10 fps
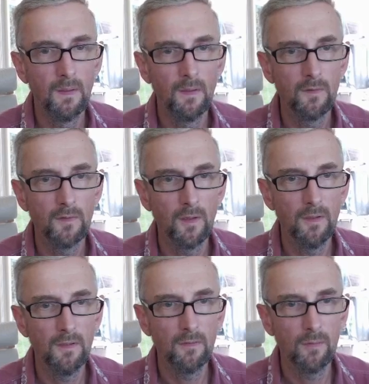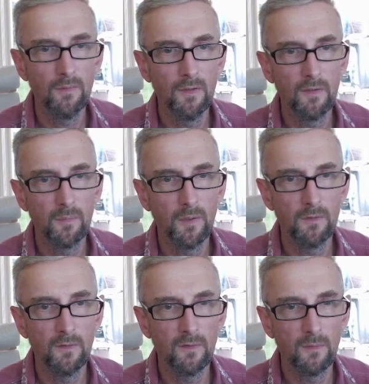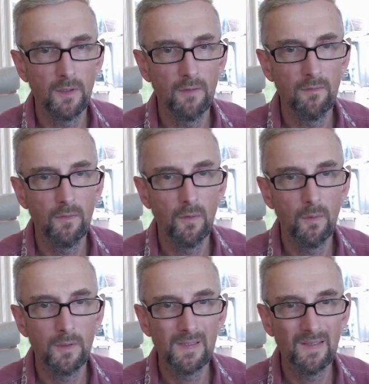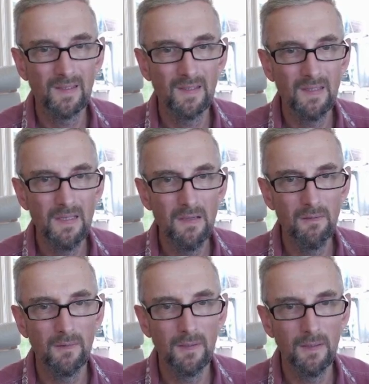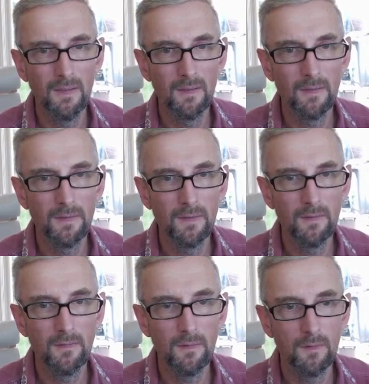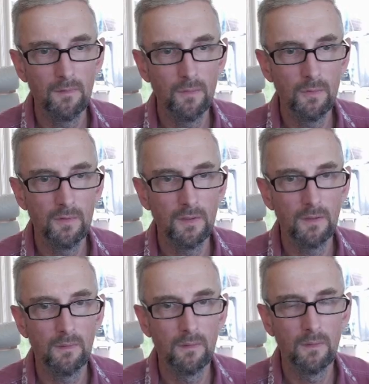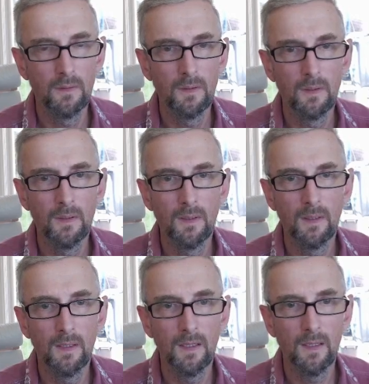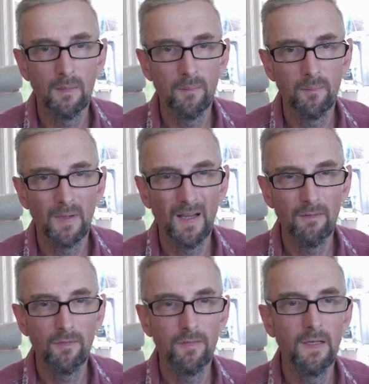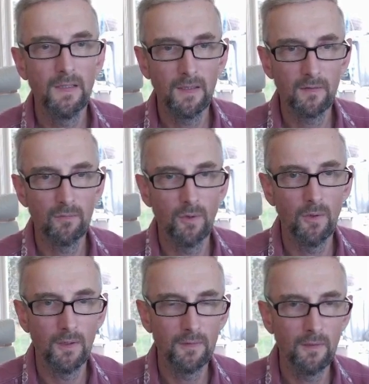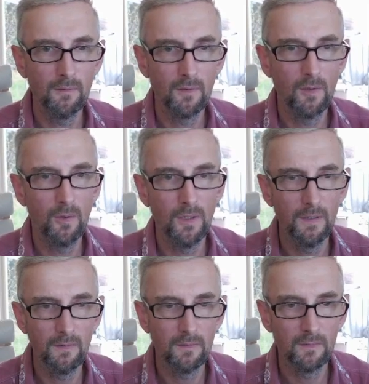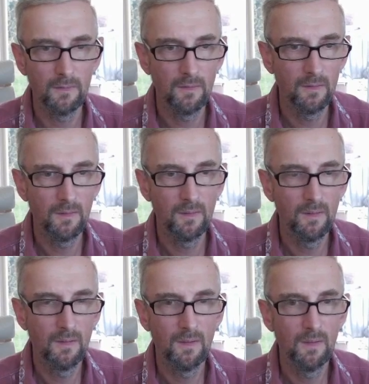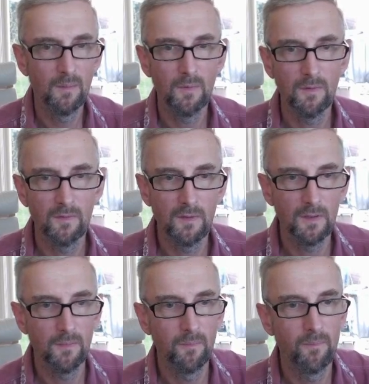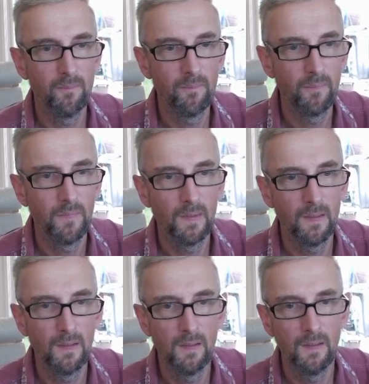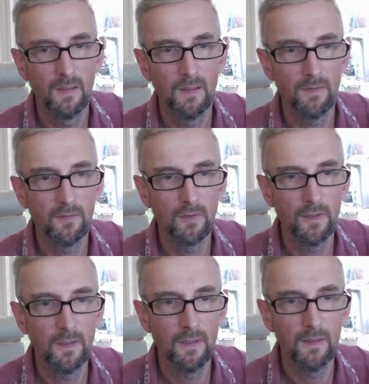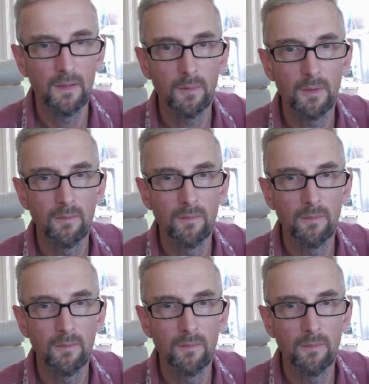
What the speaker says: So I need to reverse motors 3 and 4, which in theory are 13 and 14. I have a feeling that's wrong. I don't quite. We'll see. Let's try that anyway.